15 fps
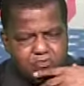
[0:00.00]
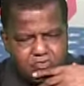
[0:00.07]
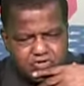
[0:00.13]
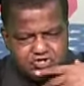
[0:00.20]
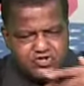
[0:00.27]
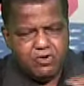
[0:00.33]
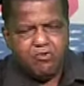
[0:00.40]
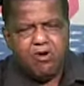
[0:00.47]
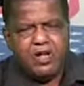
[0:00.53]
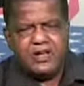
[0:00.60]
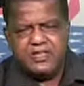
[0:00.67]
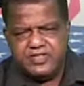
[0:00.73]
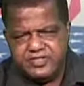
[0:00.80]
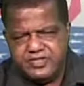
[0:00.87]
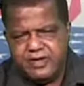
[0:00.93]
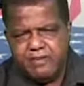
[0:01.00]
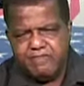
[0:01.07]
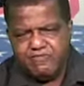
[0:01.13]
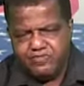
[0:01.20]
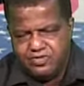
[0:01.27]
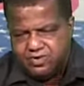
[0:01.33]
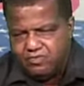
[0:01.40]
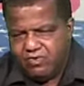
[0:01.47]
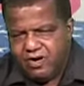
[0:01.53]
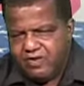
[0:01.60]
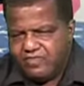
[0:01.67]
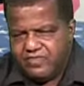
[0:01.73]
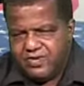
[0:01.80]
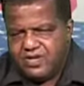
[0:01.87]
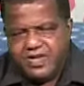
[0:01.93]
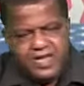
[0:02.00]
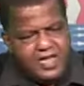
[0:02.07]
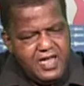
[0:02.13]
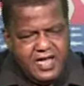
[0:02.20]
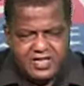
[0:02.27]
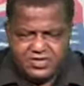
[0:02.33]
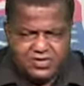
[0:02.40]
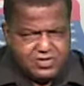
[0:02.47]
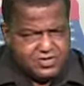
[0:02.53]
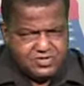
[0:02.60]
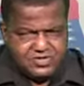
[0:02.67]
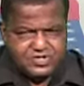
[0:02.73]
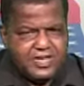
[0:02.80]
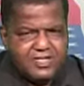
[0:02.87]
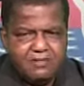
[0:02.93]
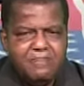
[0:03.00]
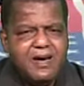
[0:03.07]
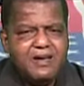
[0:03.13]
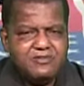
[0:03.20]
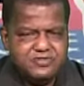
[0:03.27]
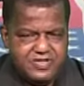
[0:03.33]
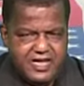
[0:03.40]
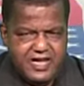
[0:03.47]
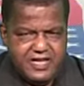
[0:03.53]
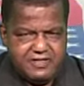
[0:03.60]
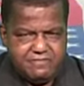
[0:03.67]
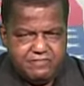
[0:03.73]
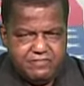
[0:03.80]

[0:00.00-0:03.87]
show our contempt for the wealthy. It's not about that.